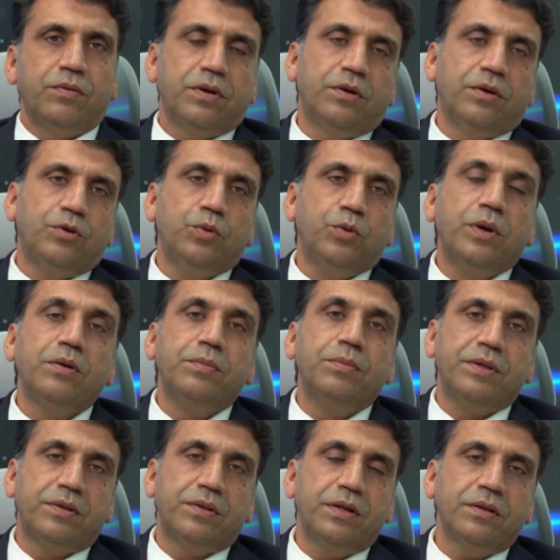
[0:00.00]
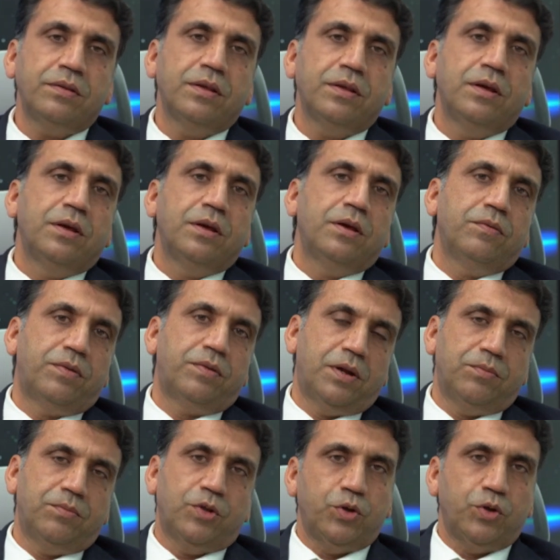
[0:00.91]
doing business from the
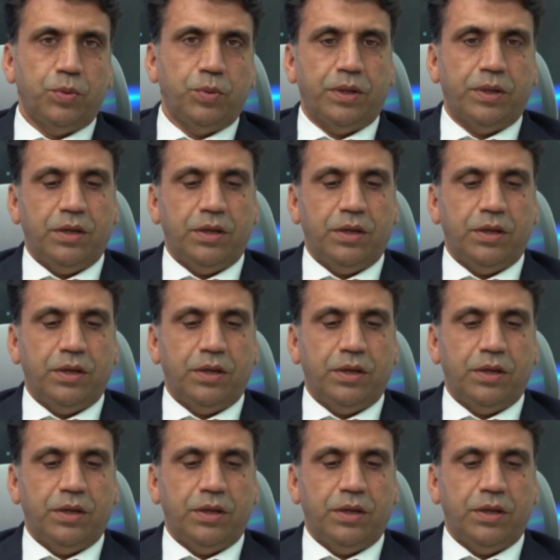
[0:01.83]
UAE.